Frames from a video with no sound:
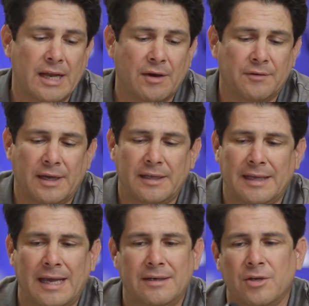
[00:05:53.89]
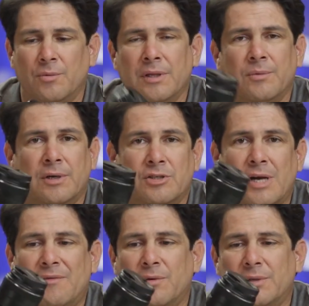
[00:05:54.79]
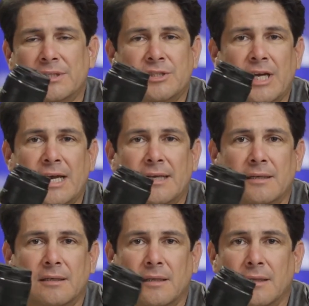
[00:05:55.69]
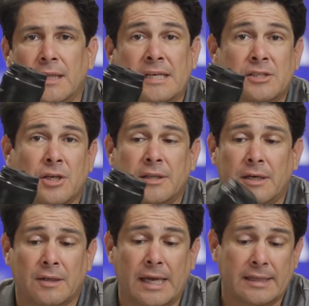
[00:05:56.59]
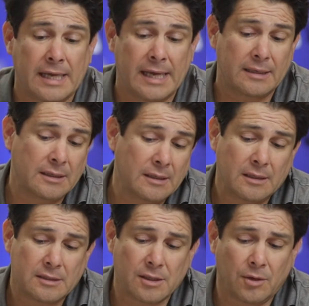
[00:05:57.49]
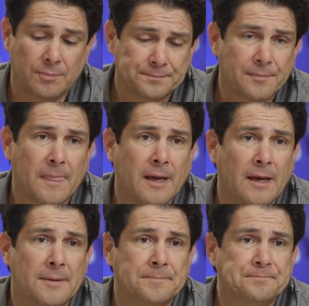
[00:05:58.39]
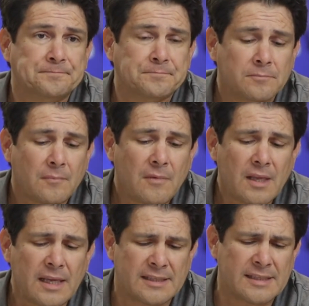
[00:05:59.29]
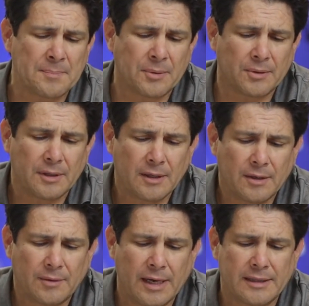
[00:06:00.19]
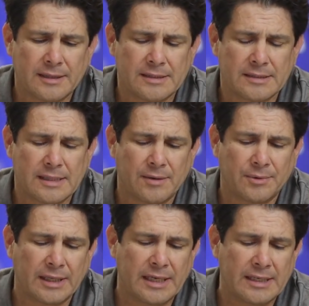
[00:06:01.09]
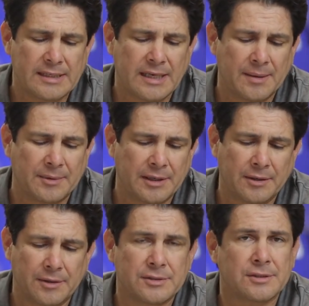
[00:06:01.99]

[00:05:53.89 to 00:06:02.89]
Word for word: Now I, I don't really want to travel with this giant lens on there like that. So um, it's simple, right? This is a really easy camera to use.